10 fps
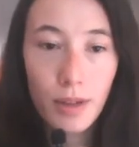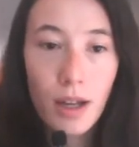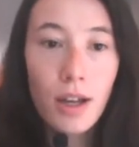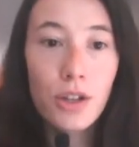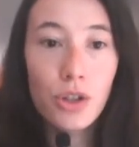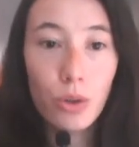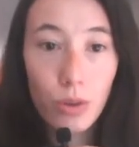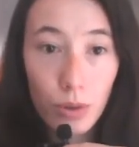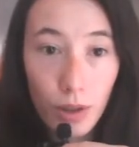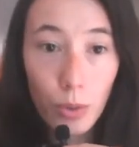So
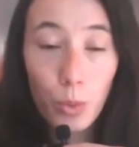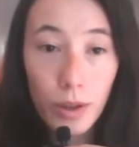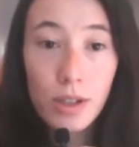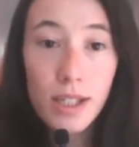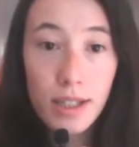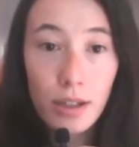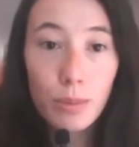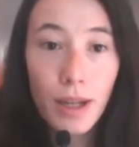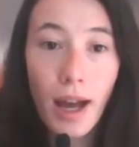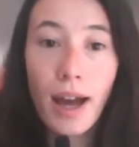there will still
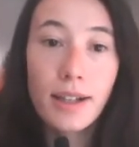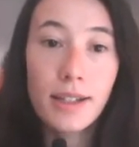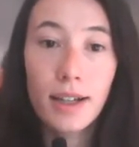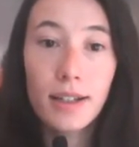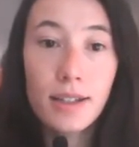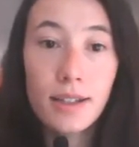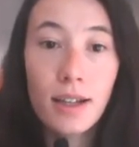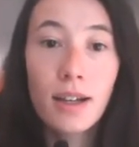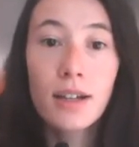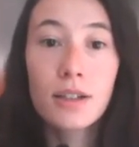be access
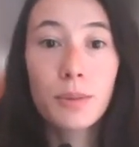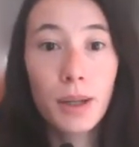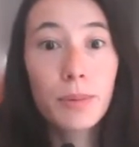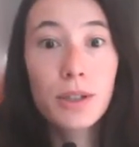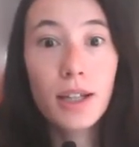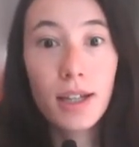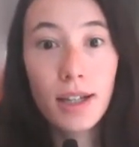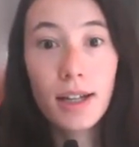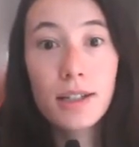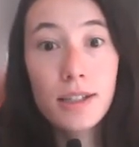to be able to
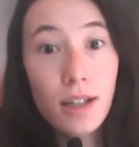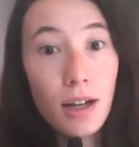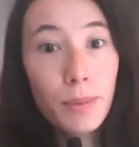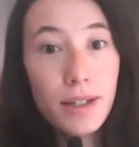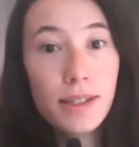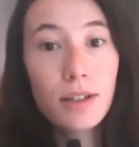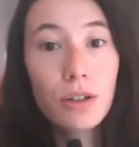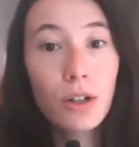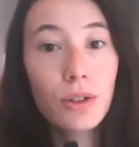connect some acetylcholine